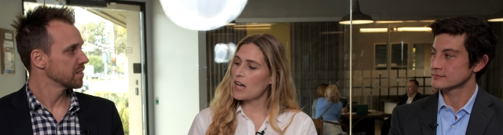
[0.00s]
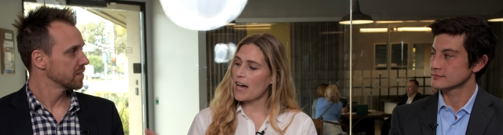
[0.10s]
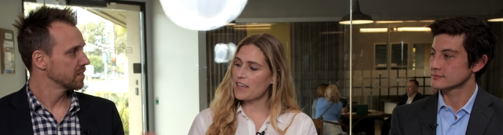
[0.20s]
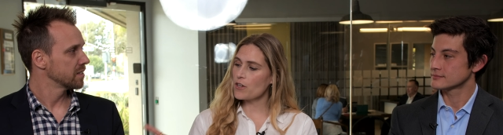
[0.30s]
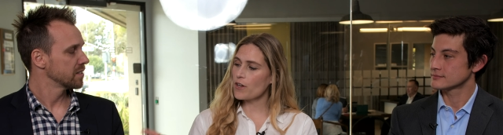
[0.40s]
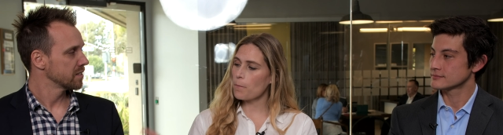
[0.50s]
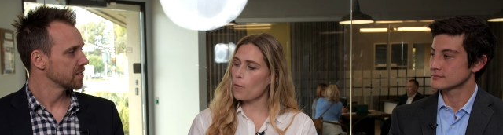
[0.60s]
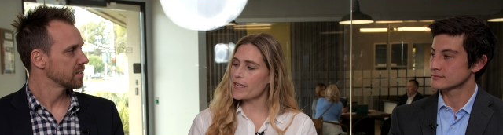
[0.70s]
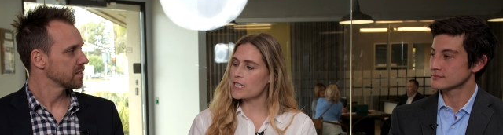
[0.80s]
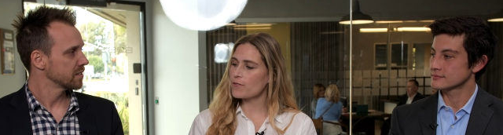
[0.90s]
Speaker 1: I think you get
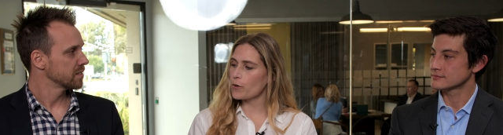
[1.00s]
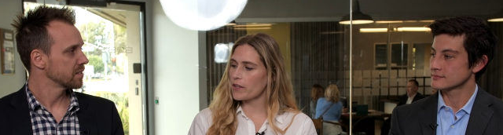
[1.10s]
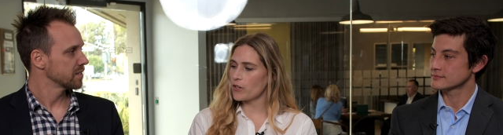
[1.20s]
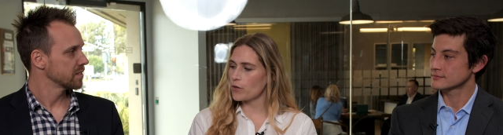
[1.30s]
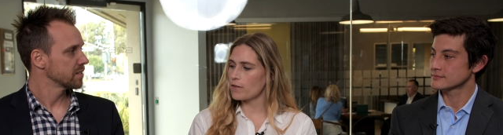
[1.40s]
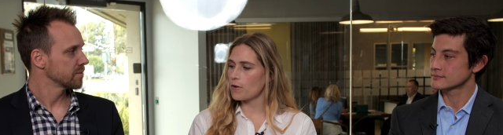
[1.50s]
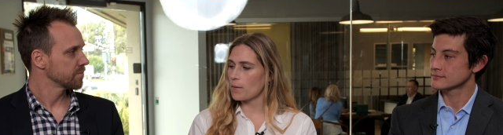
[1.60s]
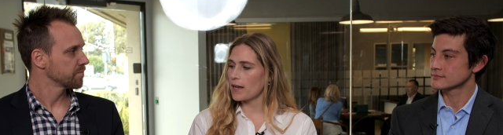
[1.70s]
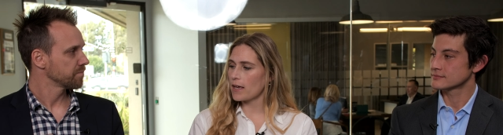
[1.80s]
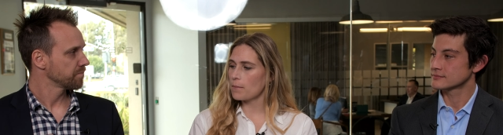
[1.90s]
points for the
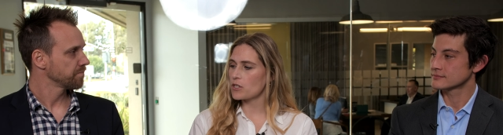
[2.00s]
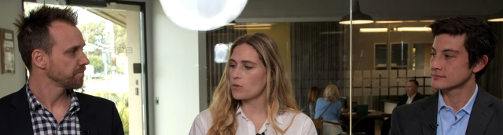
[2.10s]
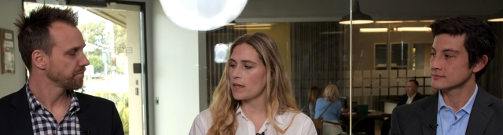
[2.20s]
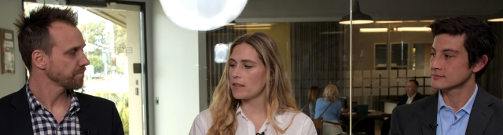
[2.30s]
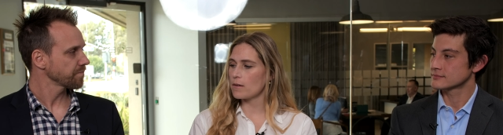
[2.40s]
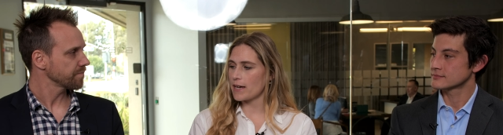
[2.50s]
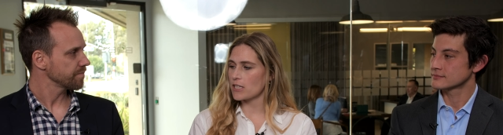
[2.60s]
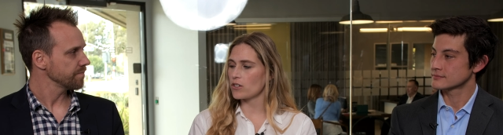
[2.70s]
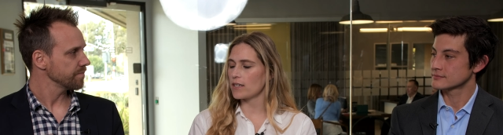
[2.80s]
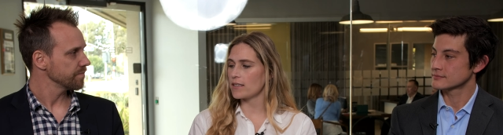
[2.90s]
uniformity between the
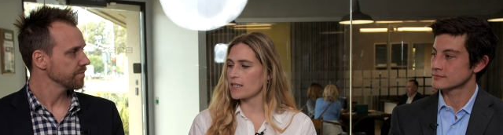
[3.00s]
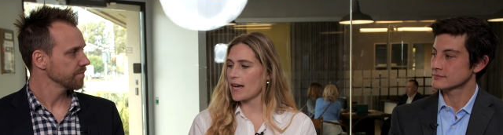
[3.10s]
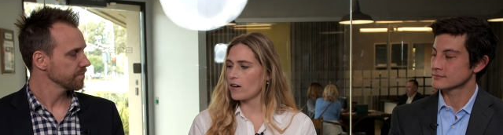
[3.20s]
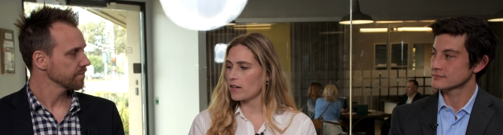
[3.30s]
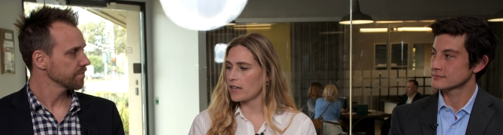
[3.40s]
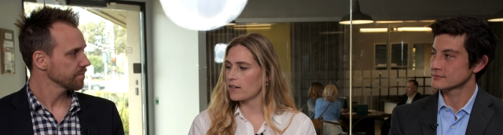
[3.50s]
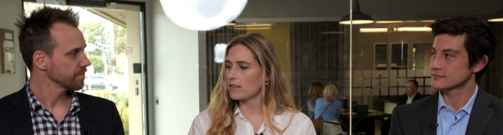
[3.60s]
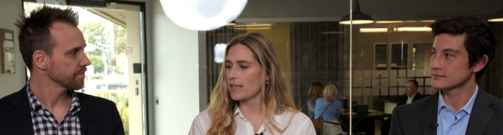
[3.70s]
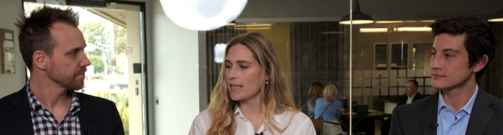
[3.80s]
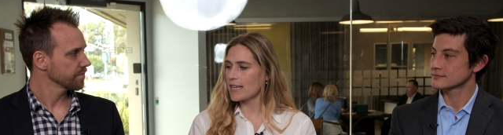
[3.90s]
bezel and the dial here.
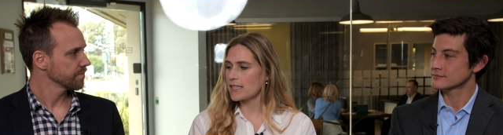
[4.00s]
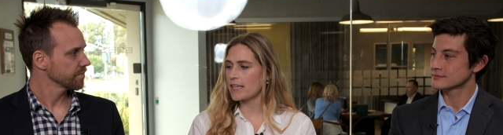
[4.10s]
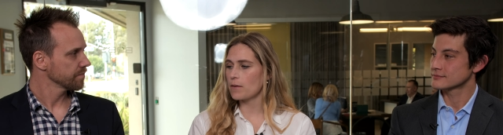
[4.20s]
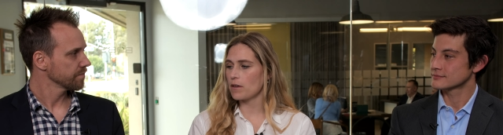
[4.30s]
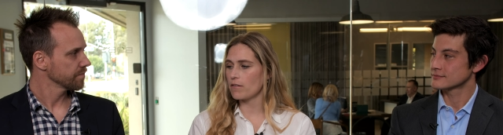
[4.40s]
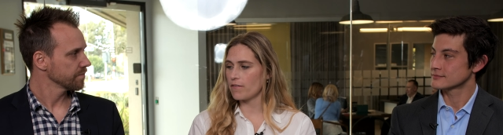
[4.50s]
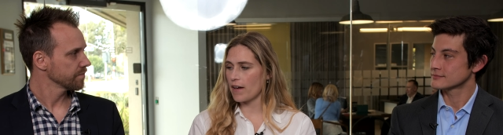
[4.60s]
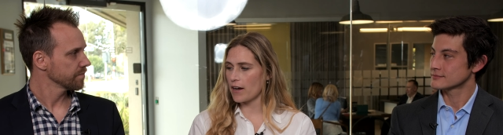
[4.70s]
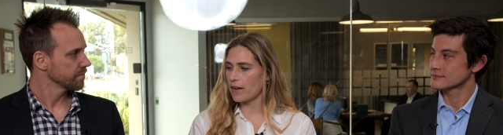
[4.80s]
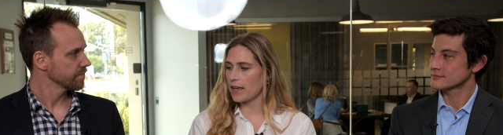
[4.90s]
Like yes, it can be
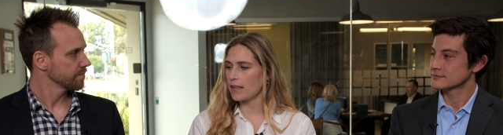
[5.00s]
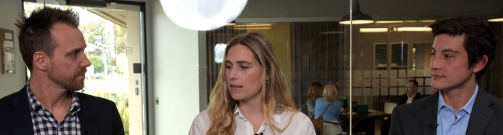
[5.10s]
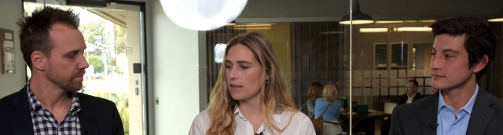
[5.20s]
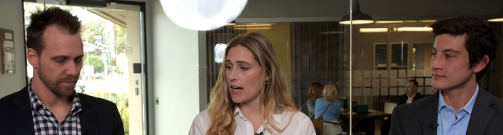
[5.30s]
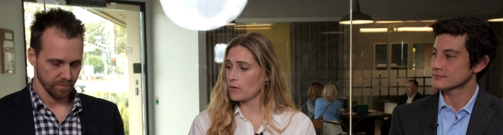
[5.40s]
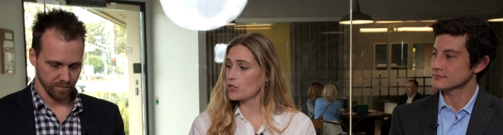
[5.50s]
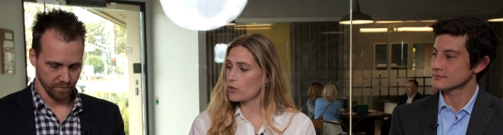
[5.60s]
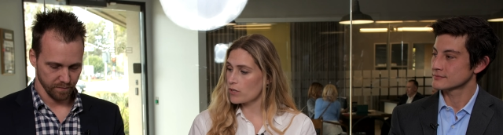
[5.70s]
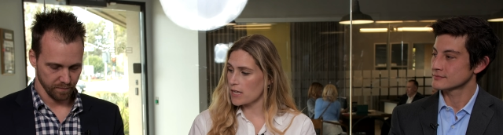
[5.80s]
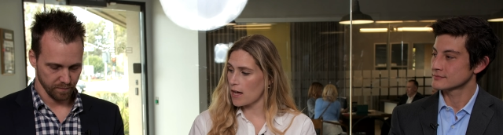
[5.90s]
very loud
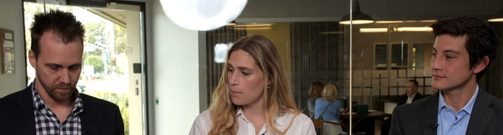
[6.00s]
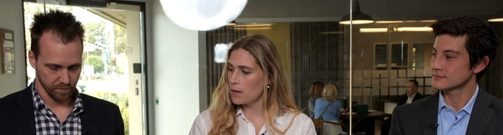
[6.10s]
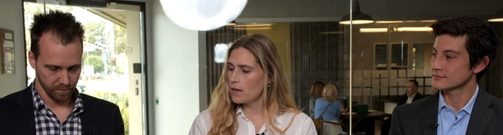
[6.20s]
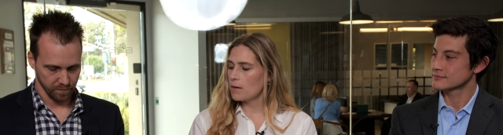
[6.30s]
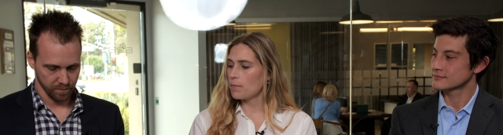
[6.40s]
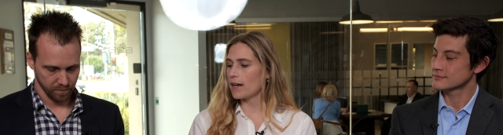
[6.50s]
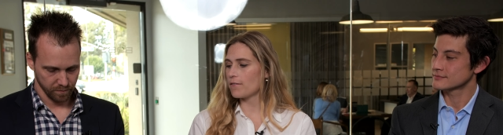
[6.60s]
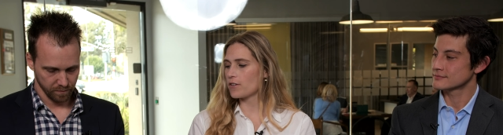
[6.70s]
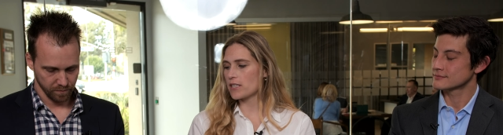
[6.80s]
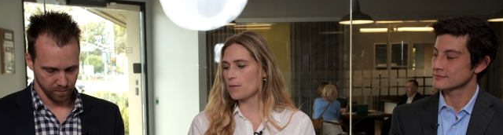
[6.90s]
to some,
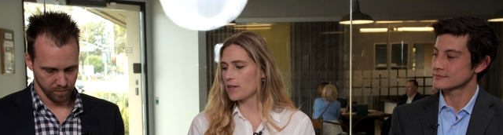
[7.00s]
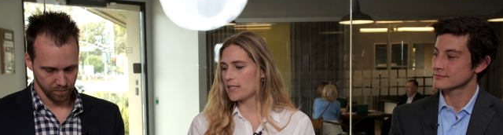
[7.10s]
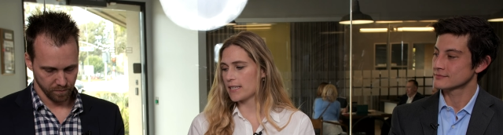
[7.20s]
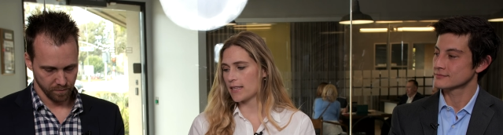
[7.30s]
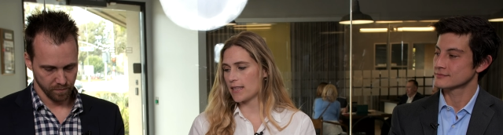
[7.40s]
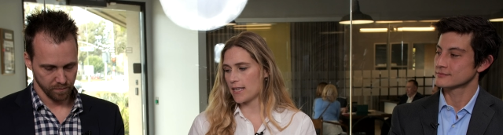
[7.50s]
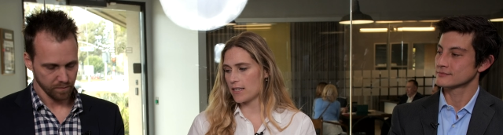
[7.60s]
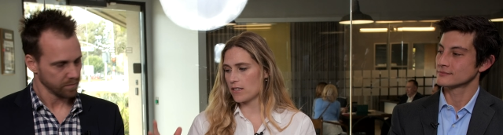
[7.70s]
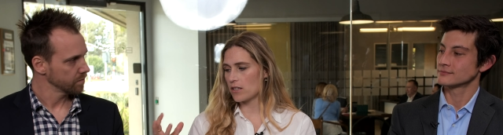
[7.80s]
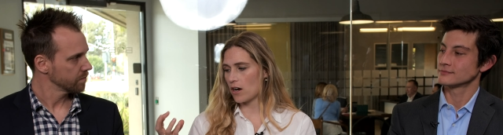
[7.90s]
but for some reason
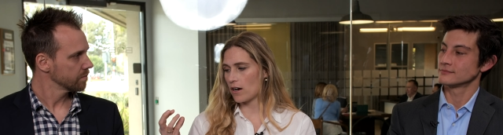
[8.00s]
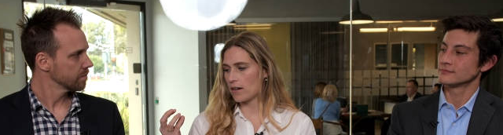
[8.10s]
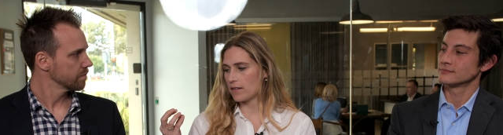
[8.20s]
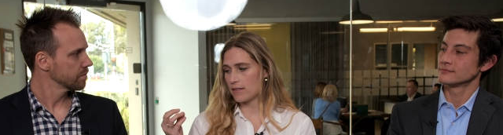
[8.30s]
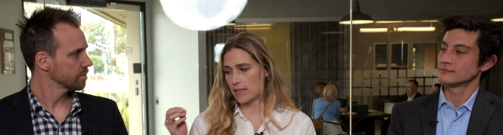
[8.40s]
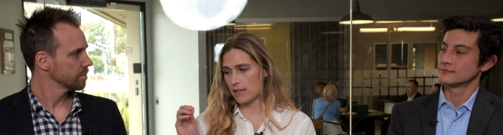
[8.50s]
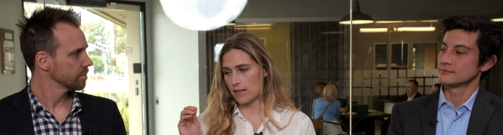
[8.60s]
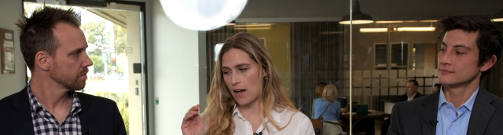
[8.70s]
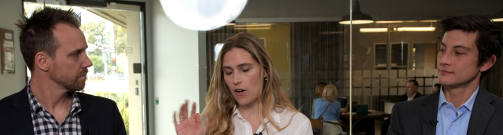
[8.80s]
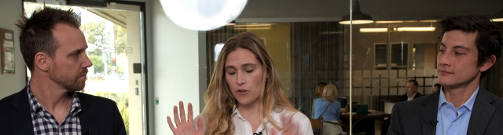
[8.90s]
these are, this is,
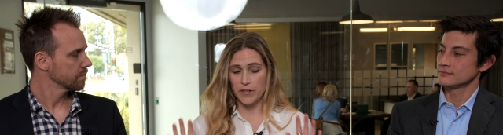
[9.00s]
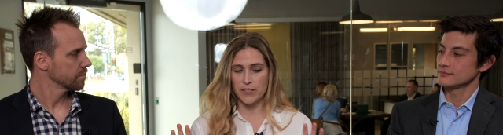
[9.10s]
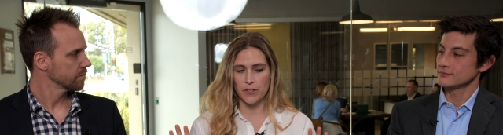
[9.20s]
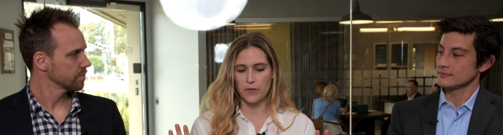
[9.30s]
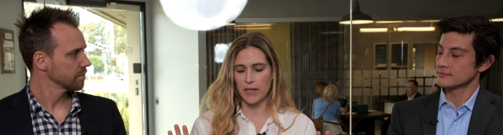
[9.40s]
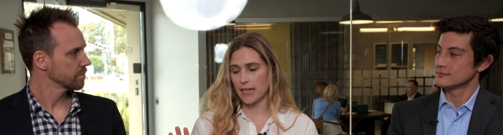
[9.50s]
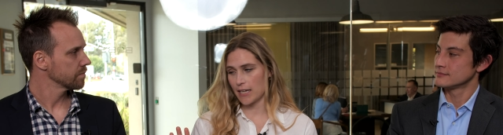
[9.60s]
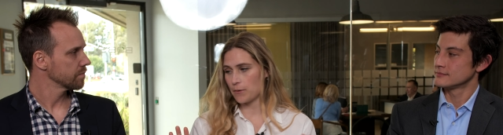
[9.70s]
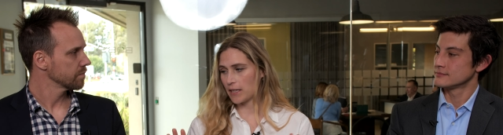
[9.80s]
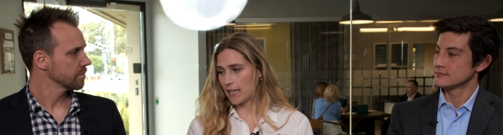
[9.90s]
not all greens are created
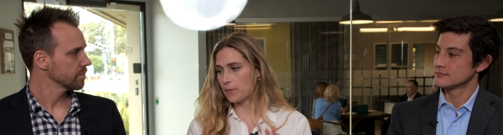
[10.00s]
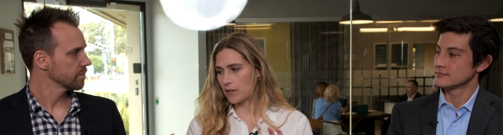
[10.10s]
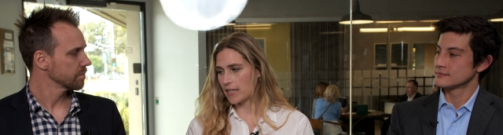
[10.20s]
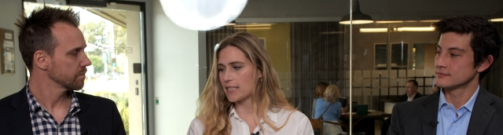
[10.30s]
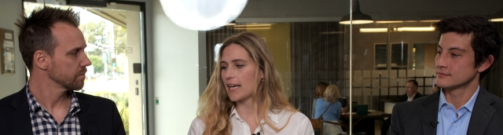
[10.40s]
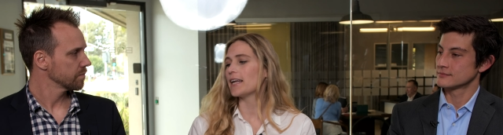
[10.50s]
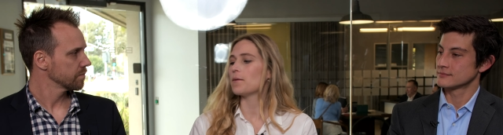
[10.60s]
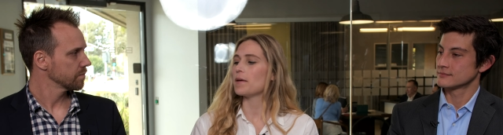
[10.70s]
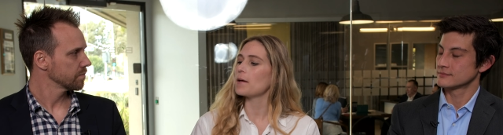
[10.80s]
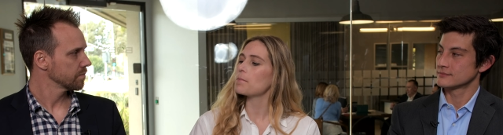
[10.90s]
equally and we'll get to that in
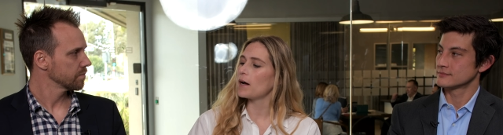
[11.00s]
a minute.